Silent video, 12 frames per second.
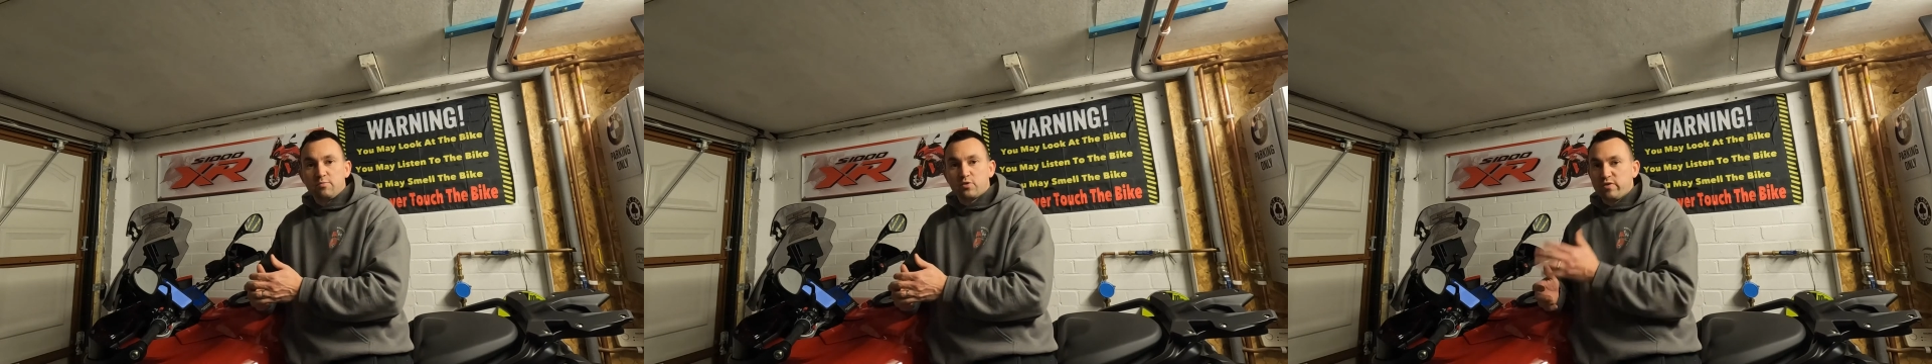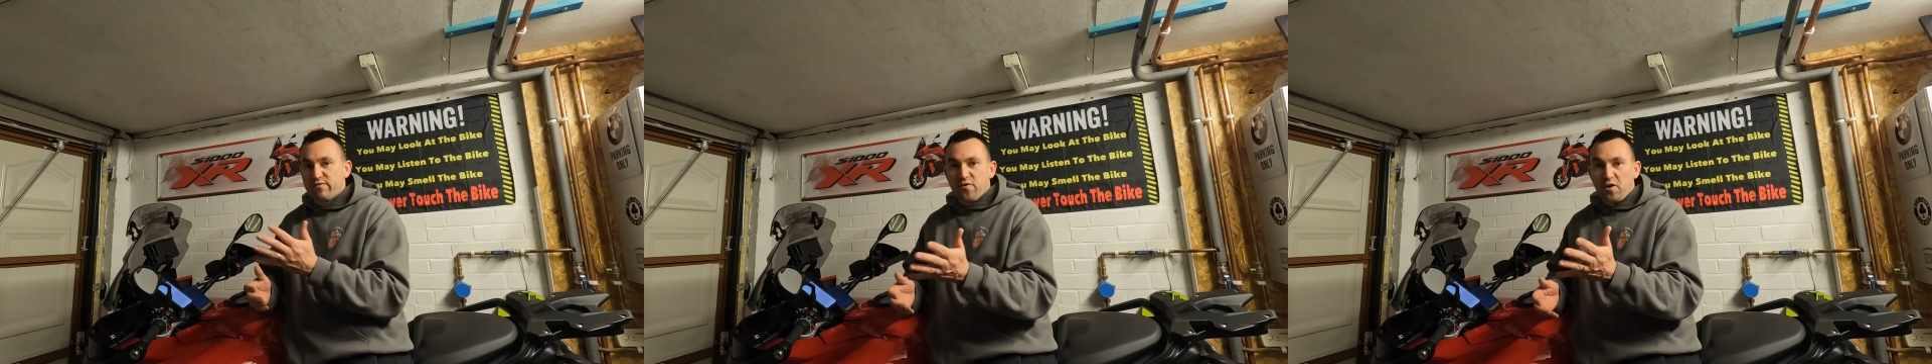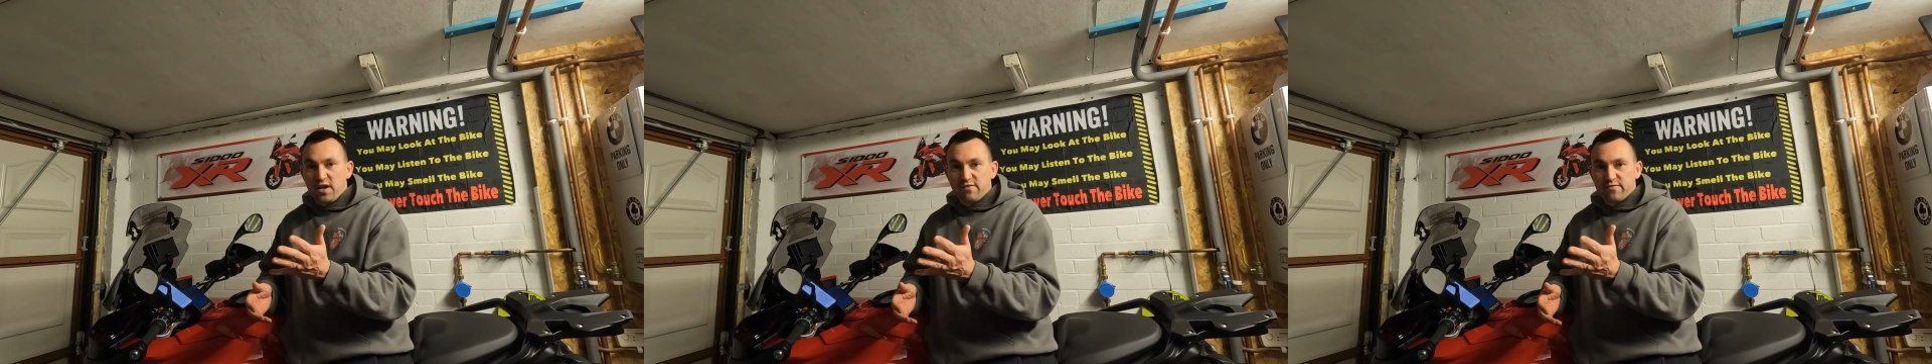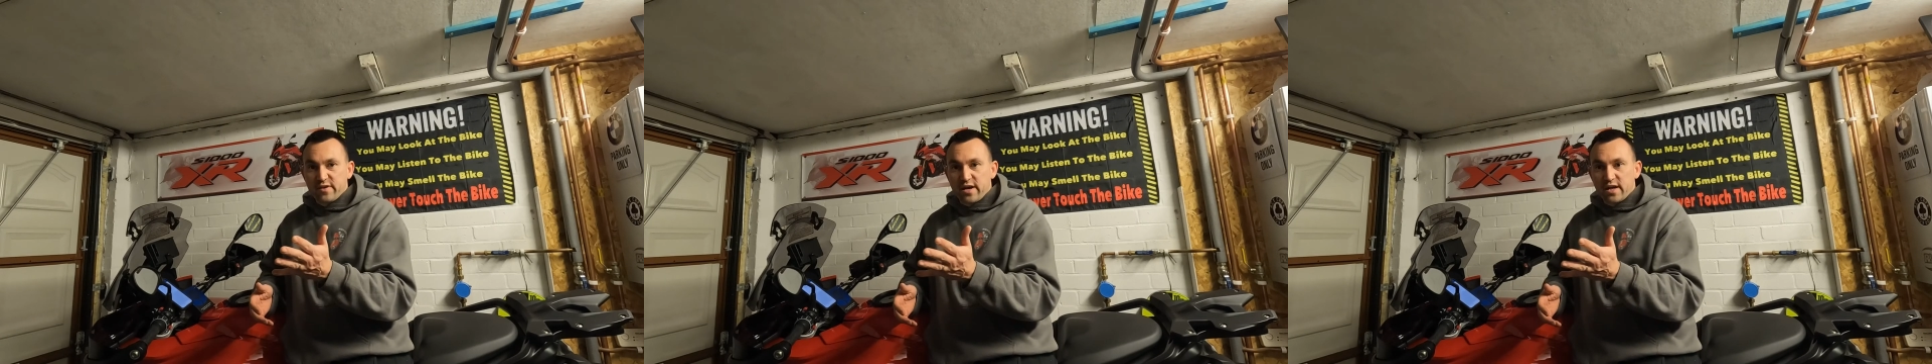between
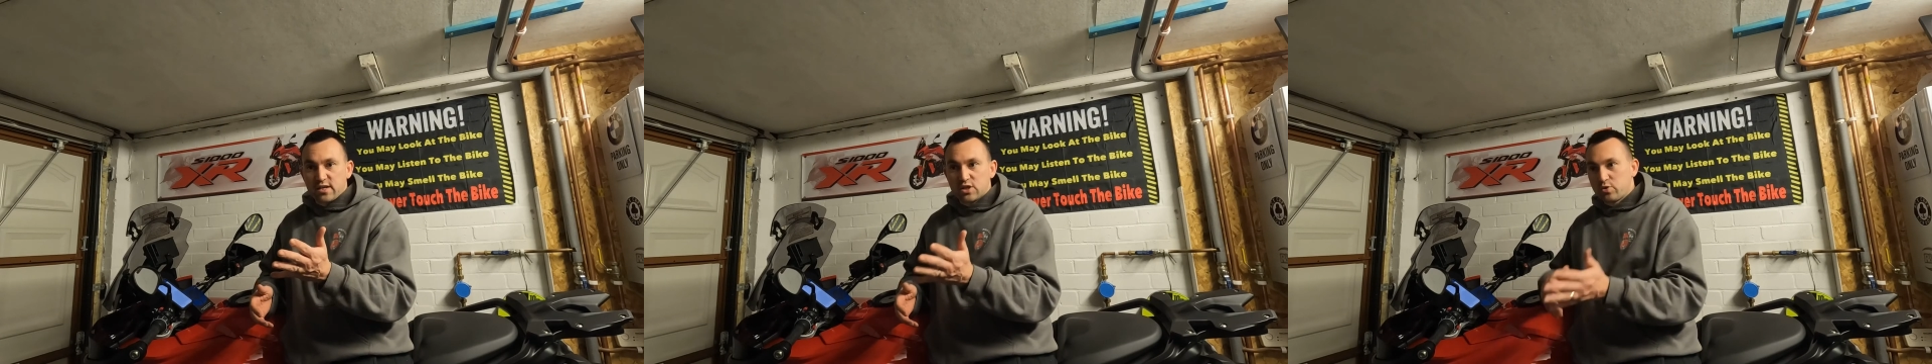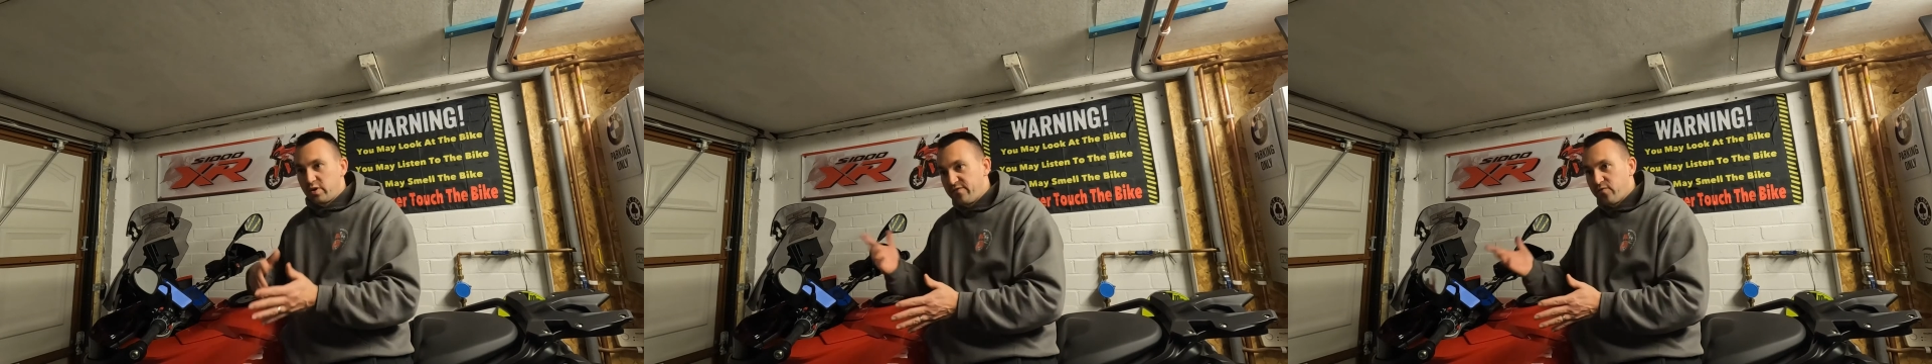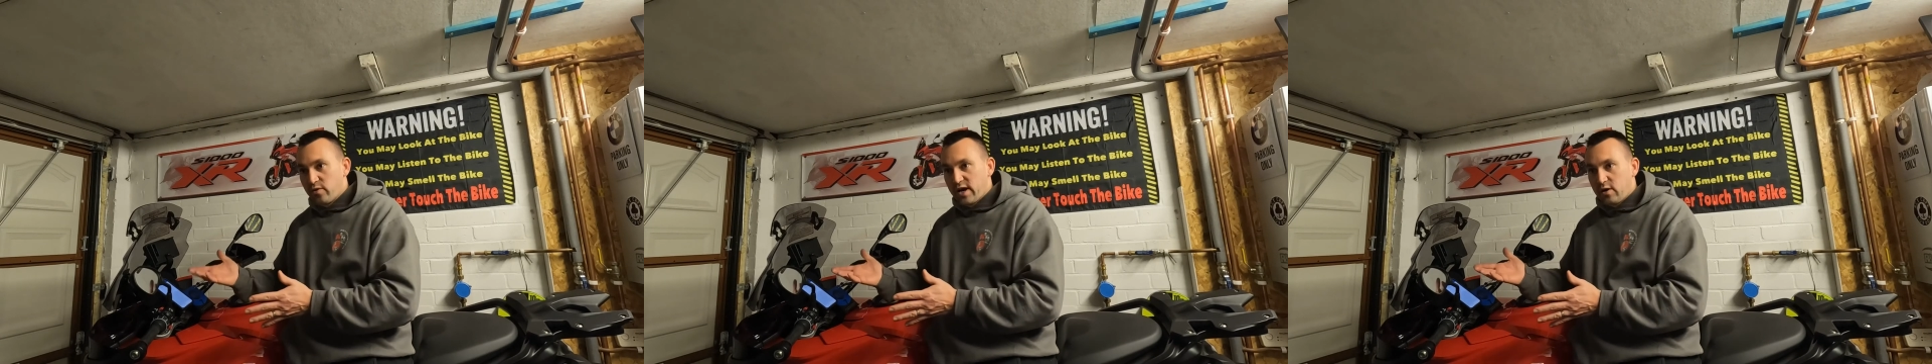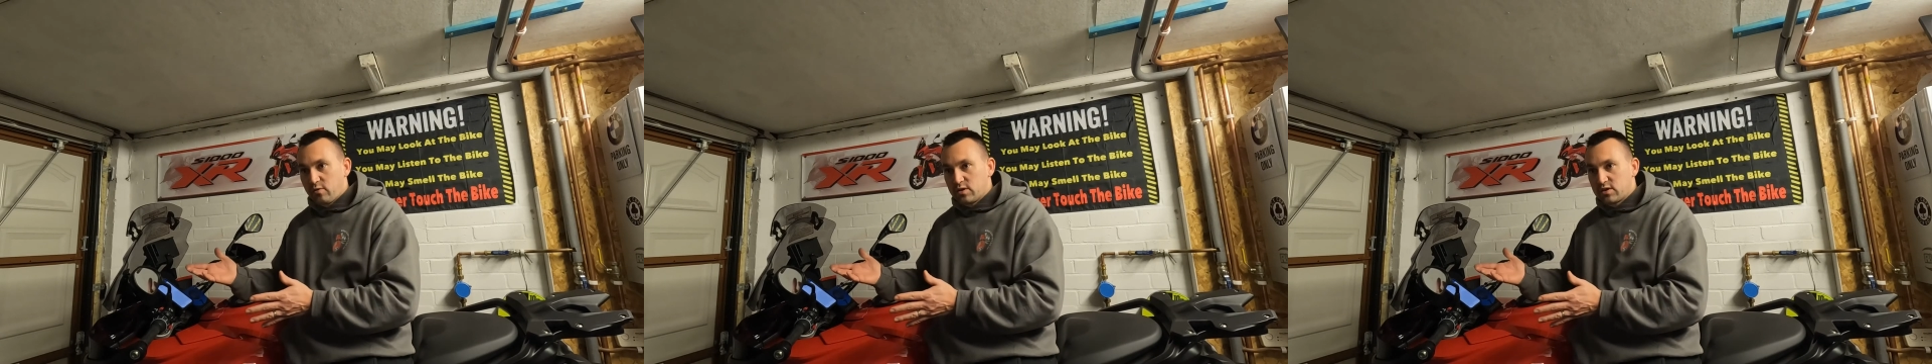5 and 24
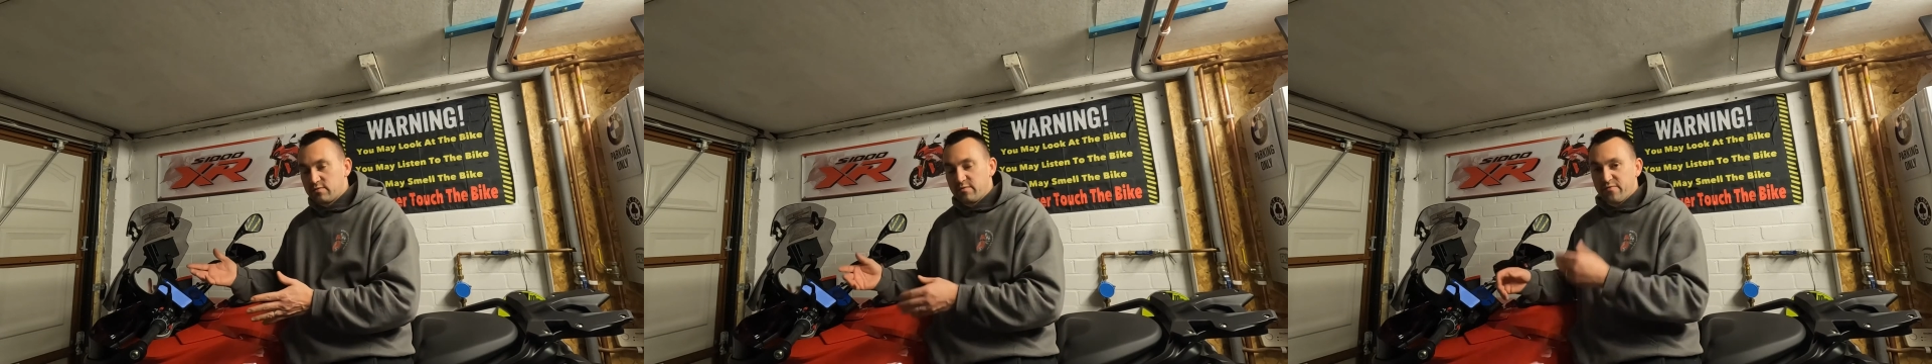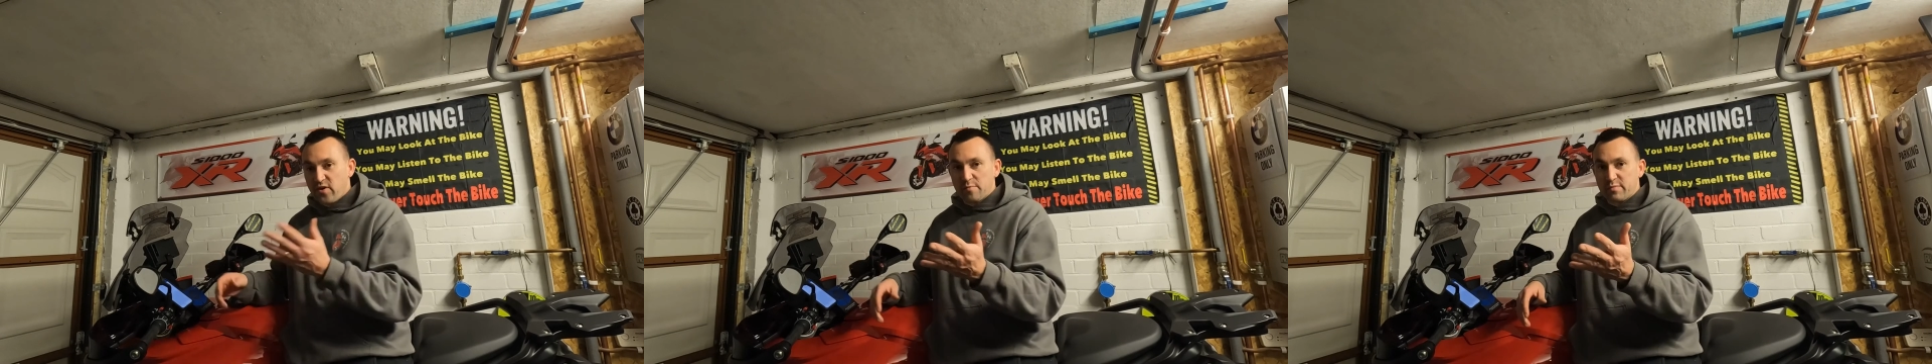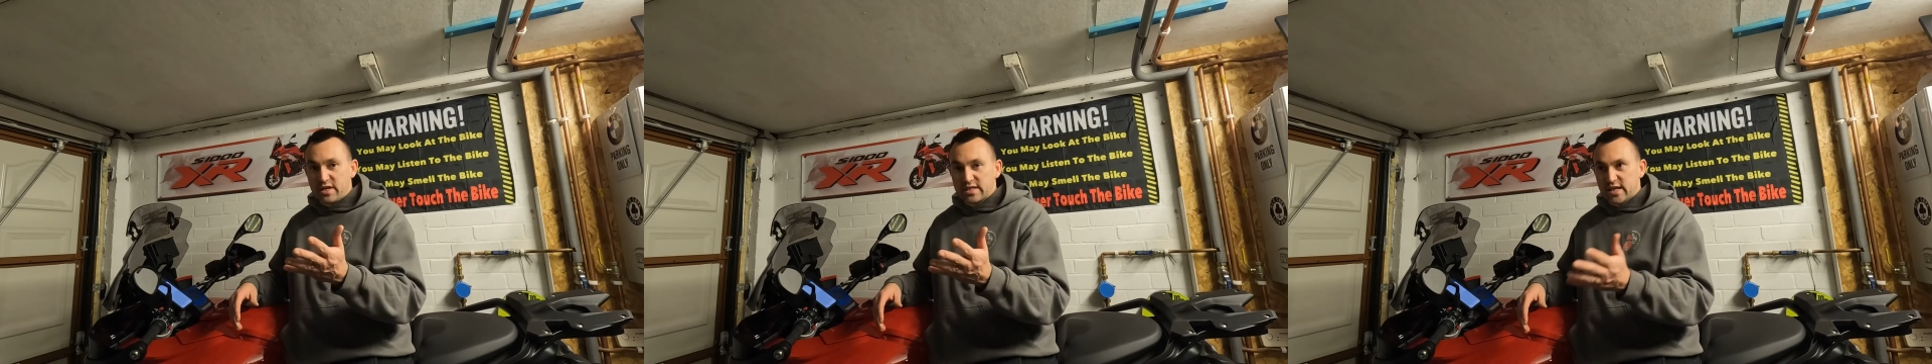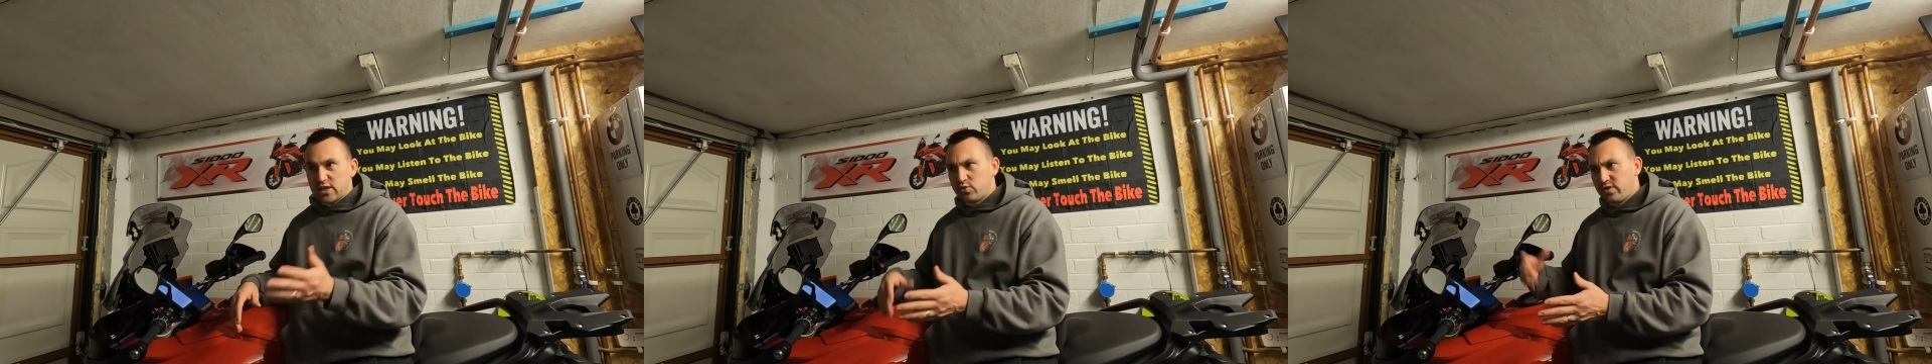hours, 5 minutes
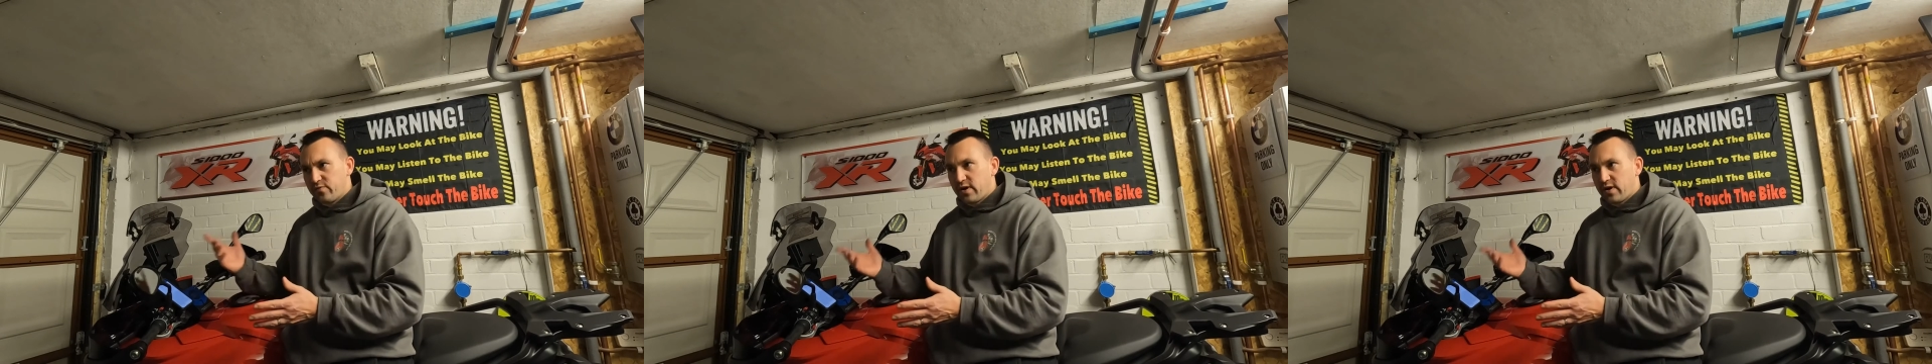and 24